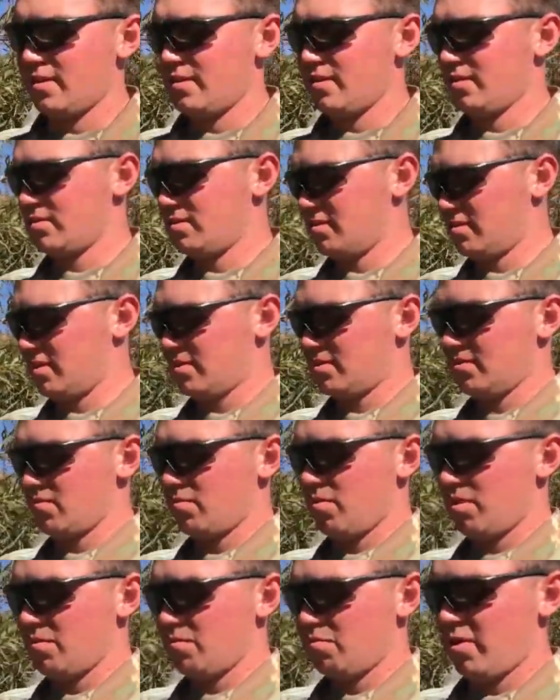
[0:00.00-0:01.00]
is this
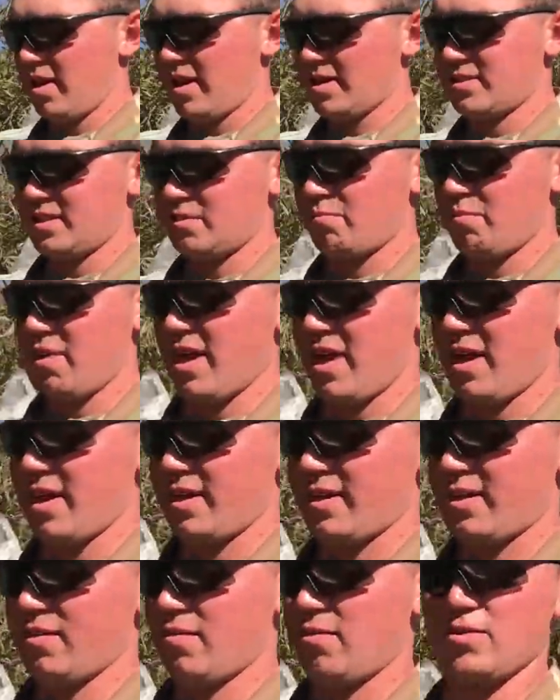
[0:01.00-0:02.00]
one plastic
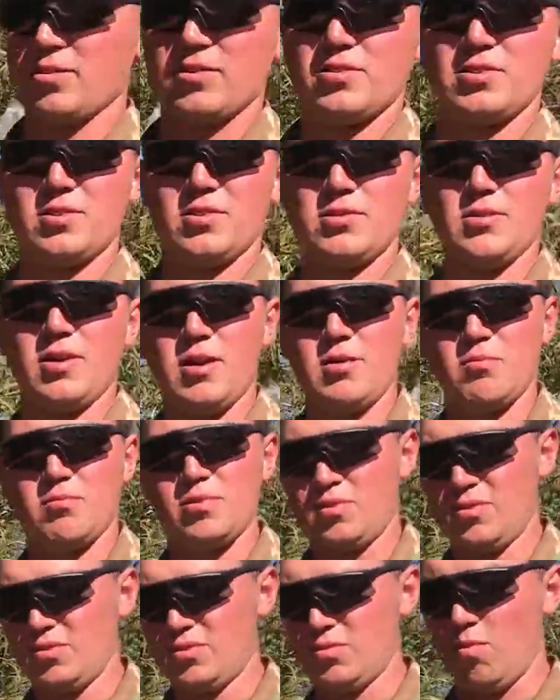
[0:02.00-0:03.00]
bag in order to help
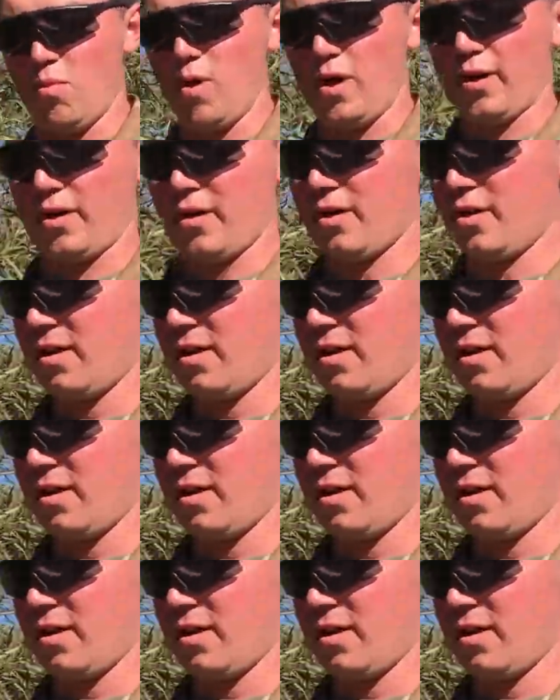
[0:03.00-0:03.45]
produce water.